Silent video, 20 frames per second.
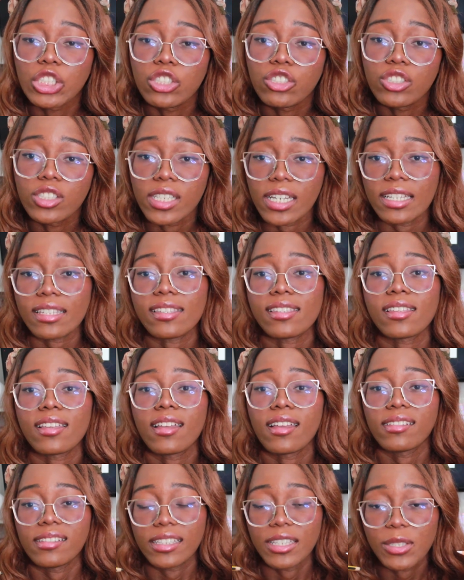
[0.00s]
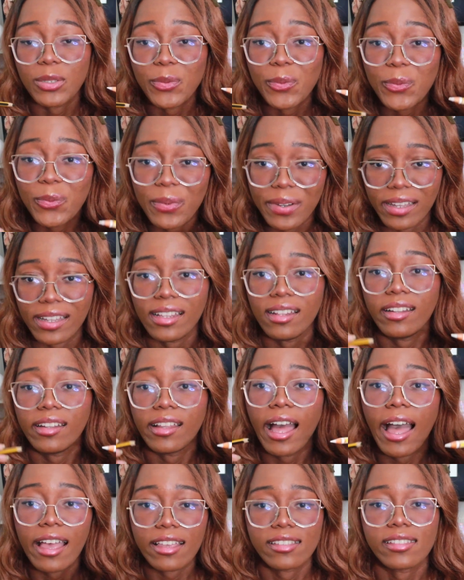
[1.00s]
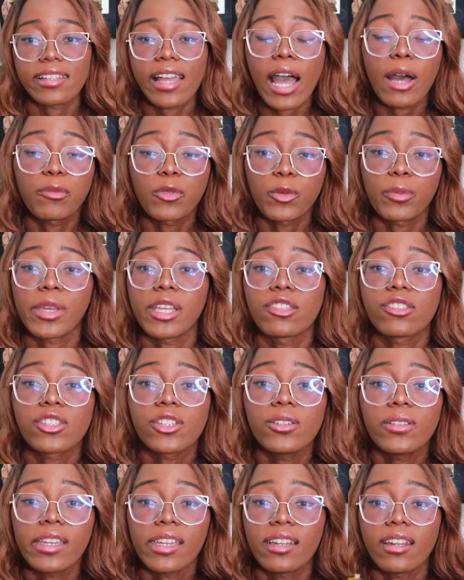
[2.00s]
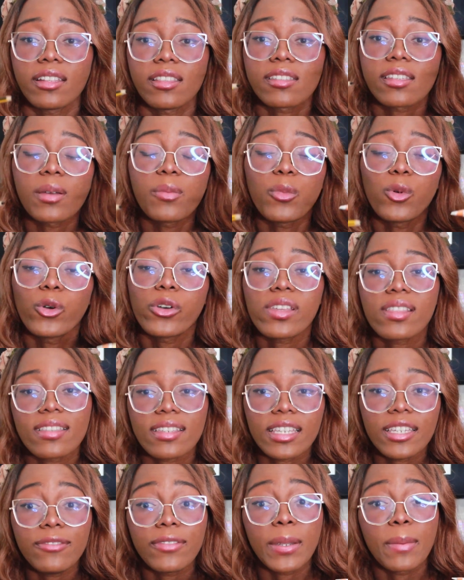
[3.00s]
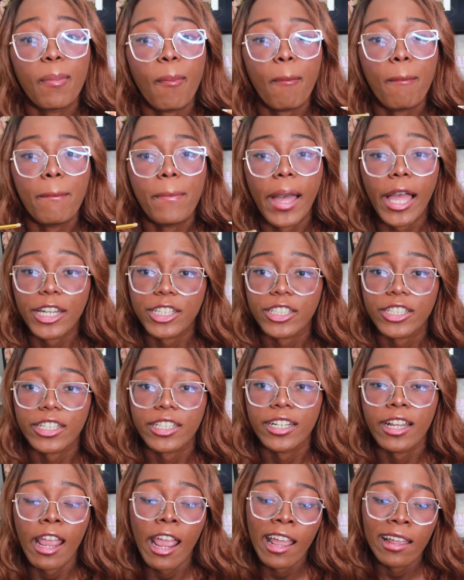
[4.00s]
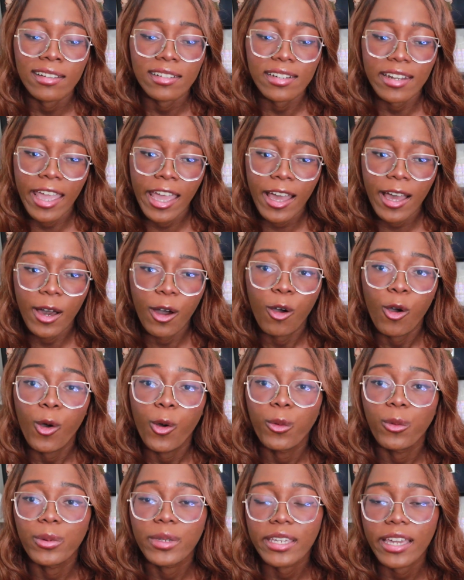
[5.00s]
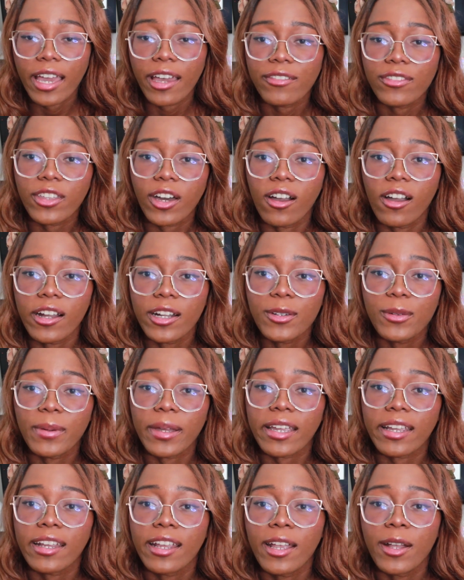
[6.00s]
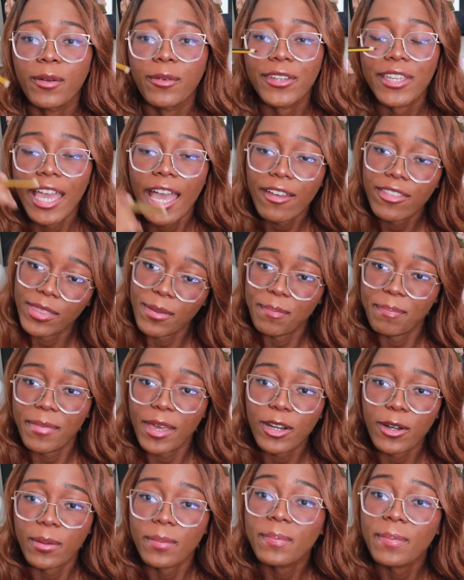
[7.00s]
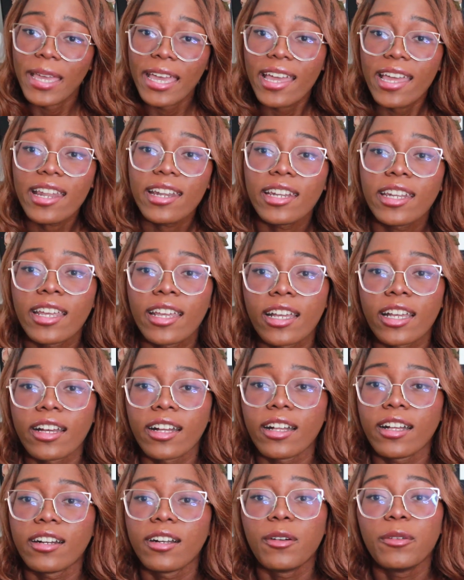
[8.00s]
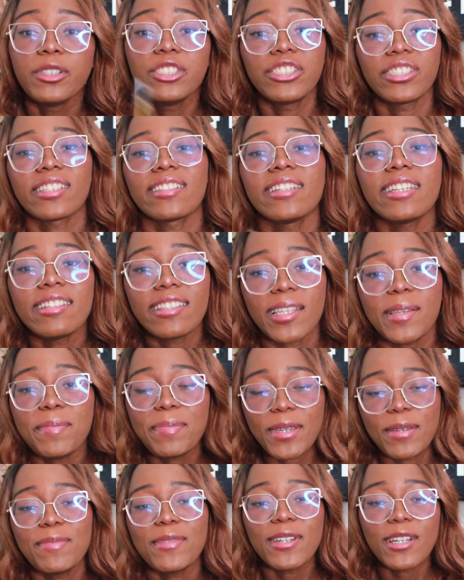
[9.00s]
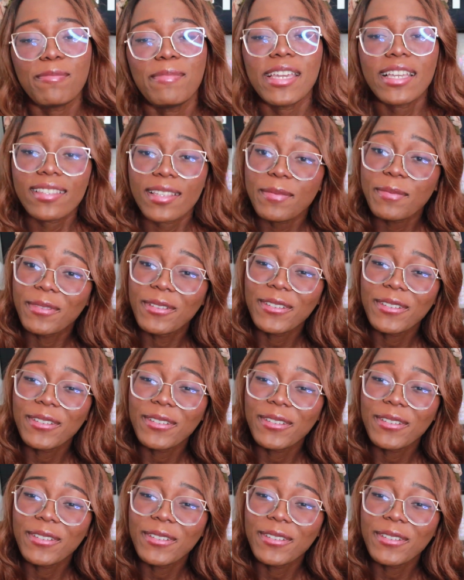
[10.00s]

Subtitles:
just as well as the Apple Pencil, and on some points even better. Now we have the hardware, we have the better pen, we just need some people to make some